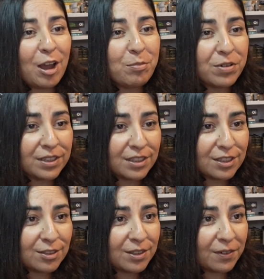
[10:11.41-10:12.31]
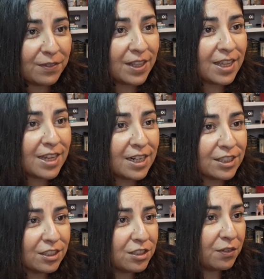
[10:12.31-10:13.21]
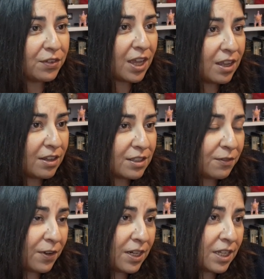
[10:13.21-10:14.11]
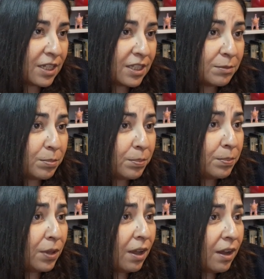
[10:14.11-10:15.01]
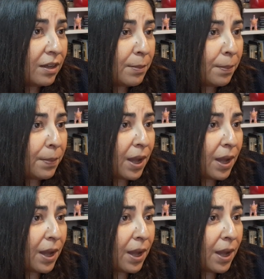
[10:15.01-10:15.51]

Apprentice to the Villain, A Touch of Chaos, A Fate in Blood,